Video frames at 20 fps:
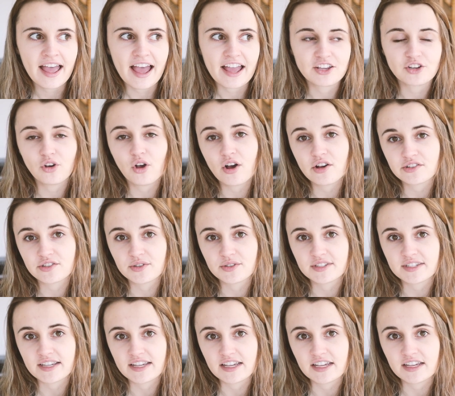And you'll also
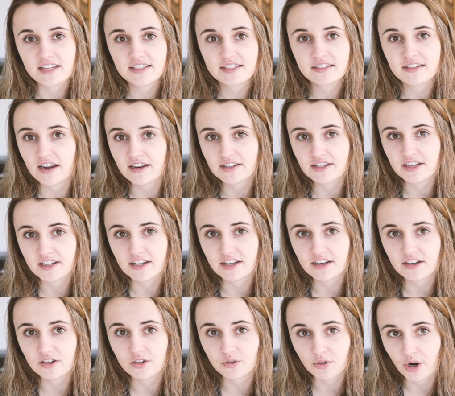see
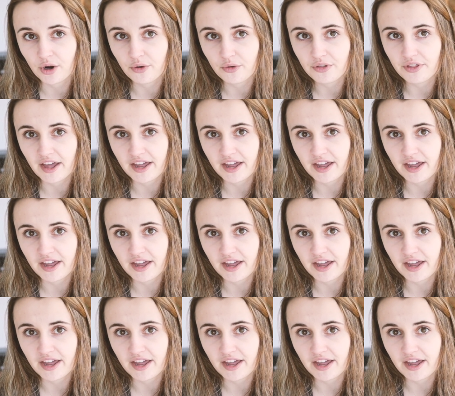stunted growth.